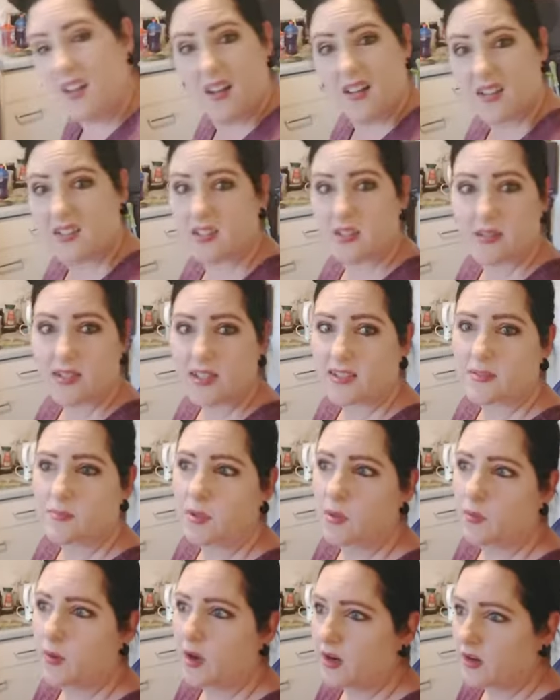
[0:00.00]
Don't ask
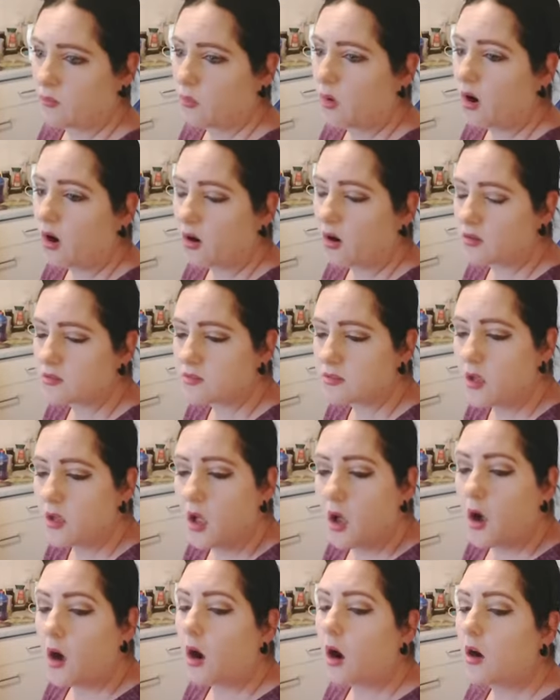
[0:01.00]
me where it was.
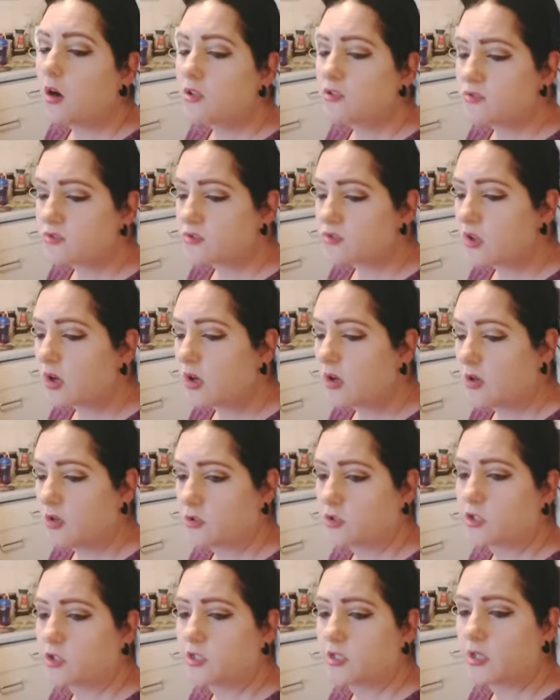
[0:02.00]
I
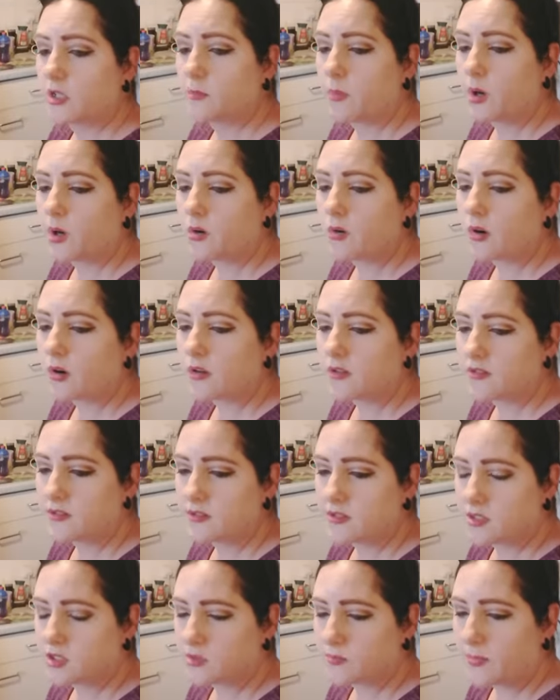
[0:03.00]
searched in my cross
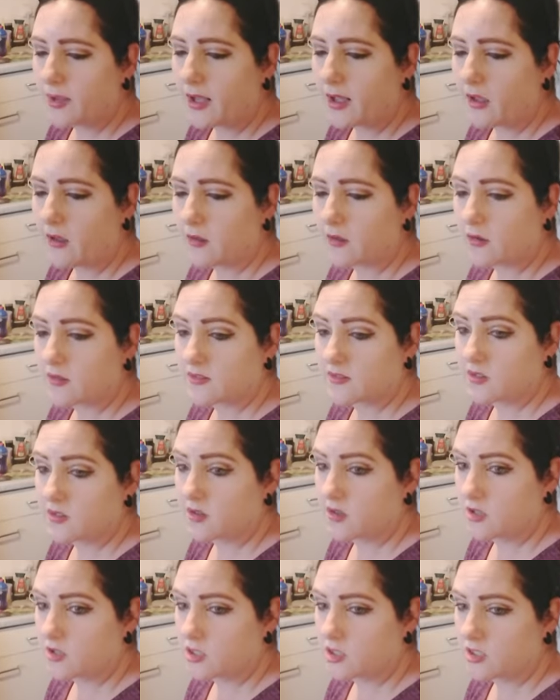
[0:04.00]
stitch bag. I
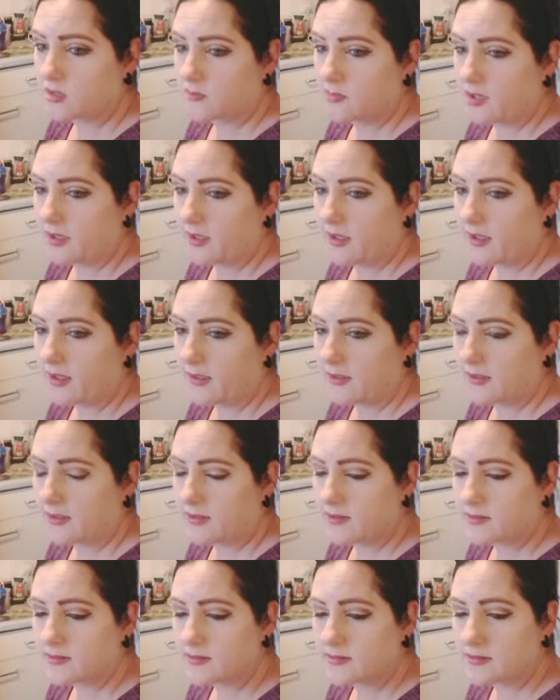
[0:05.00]
searched in my
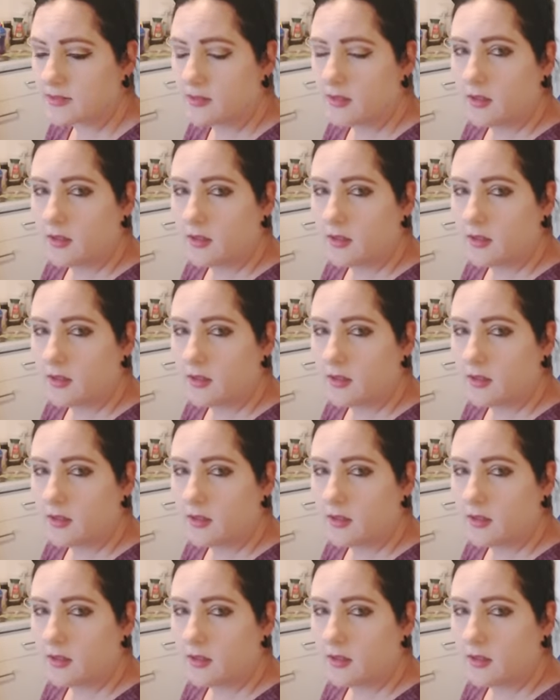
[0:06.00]
case.